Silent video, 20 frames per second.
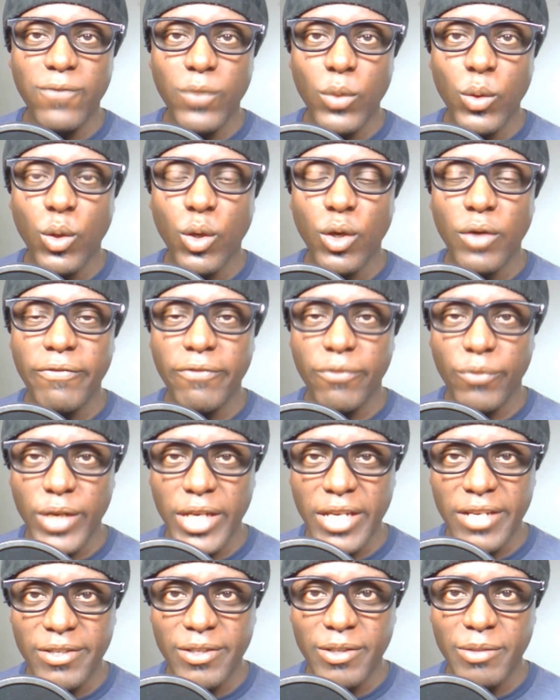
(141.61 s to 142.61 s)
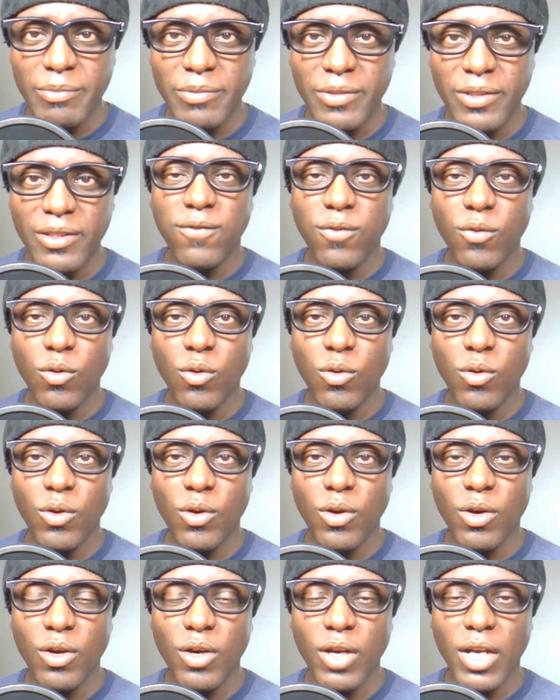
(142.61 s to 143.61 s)
for freedom,
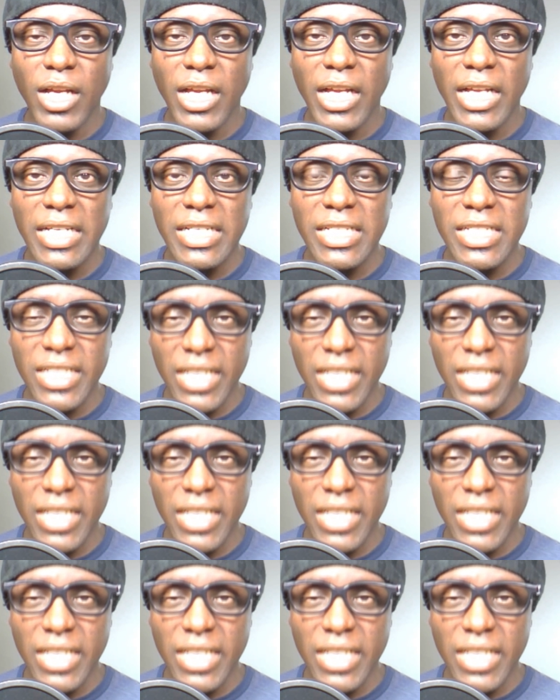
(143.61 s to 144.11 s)
for